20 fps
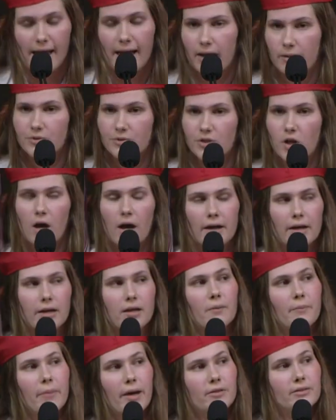And I'm
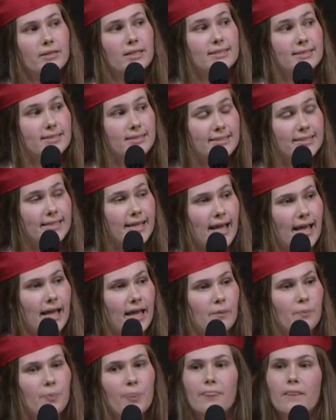talking about this today,
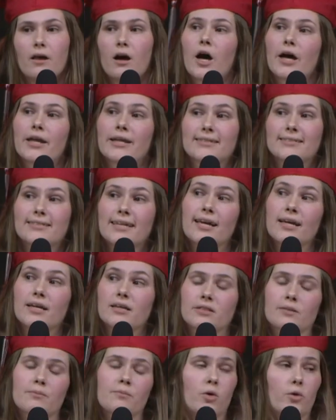on a day
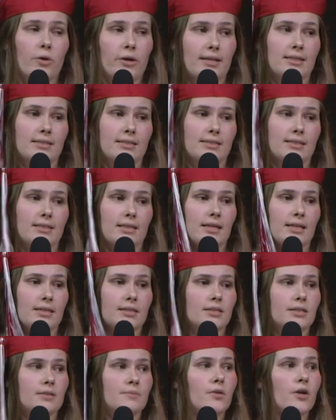as important as
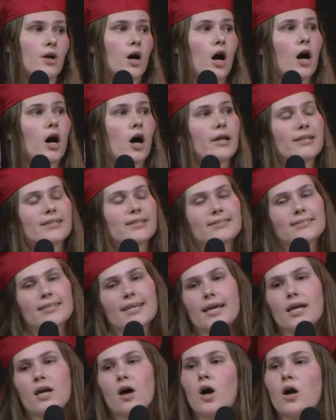this. On a
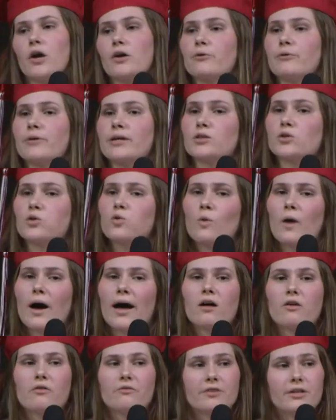day honoring
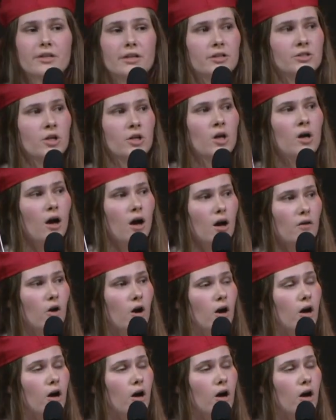12 years of